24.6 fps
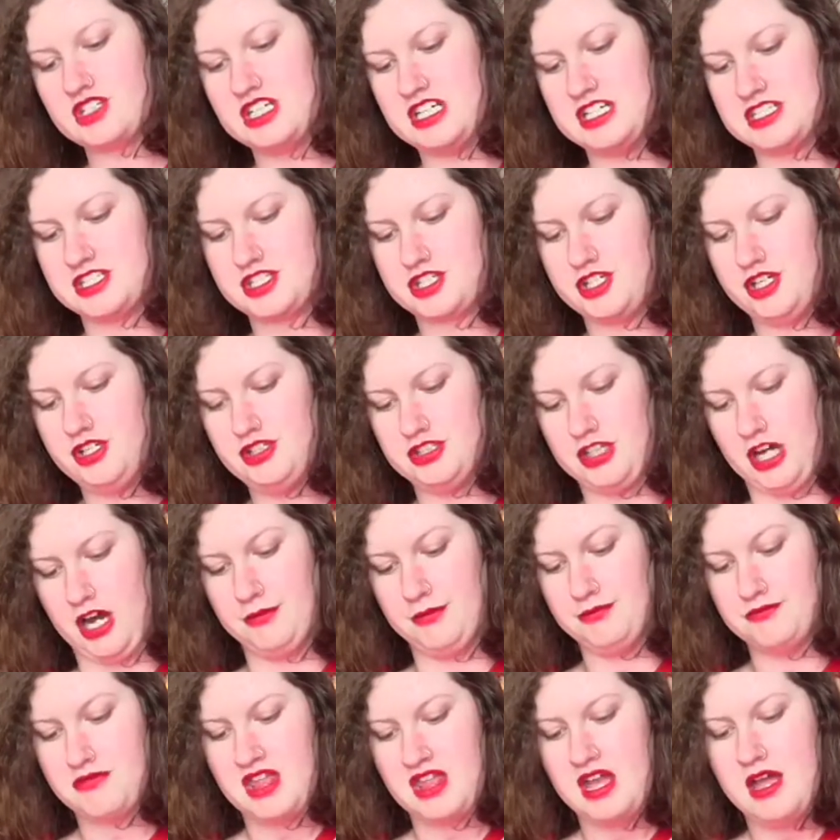It's cute
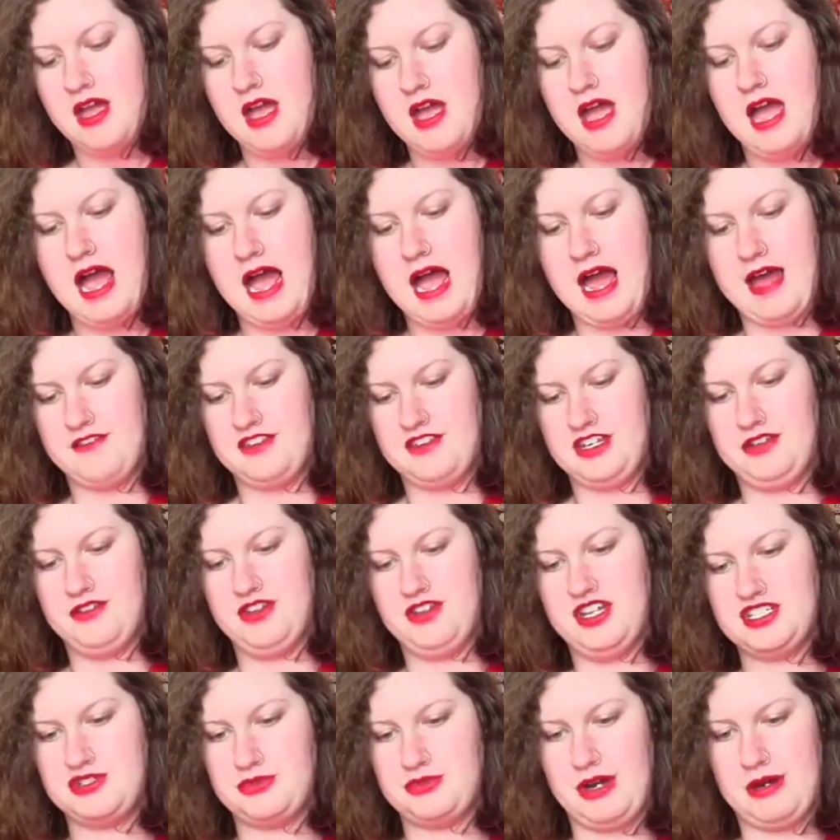though. And then
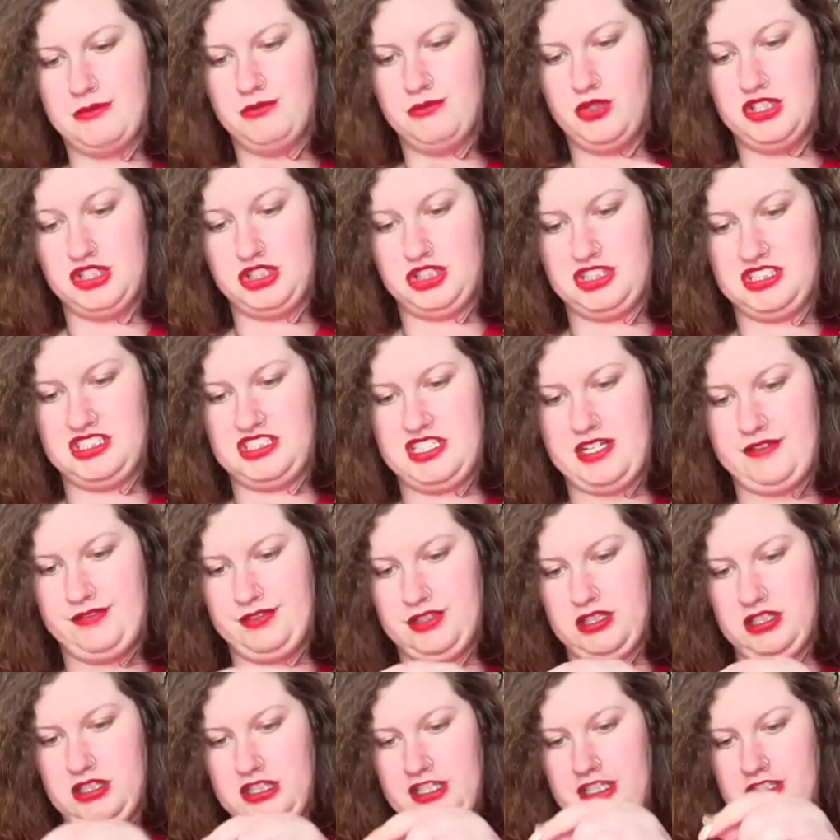this one, which is
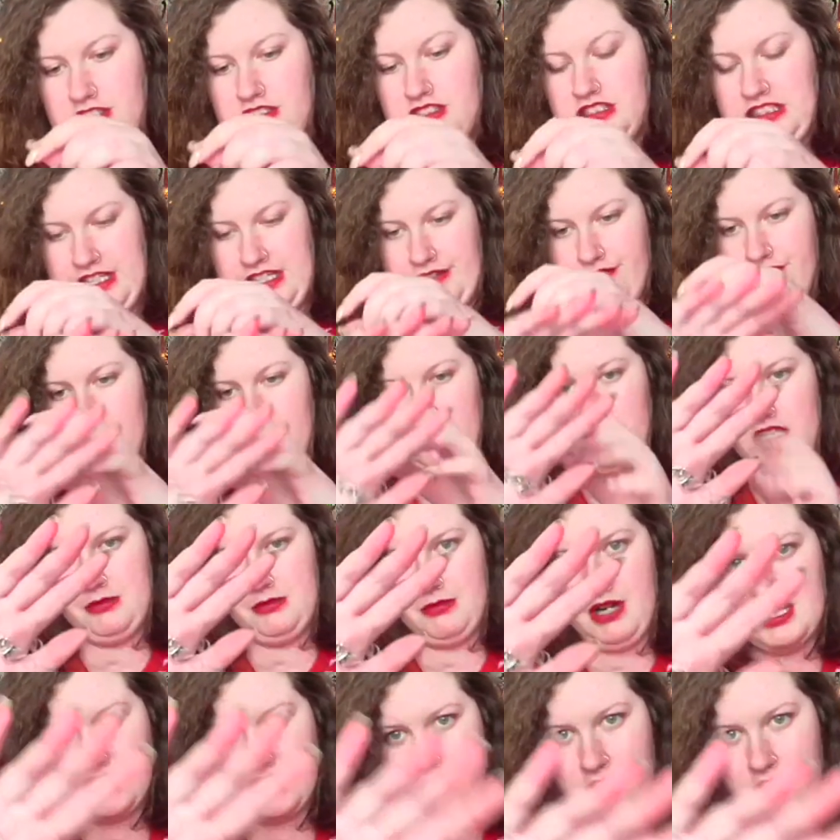definitely my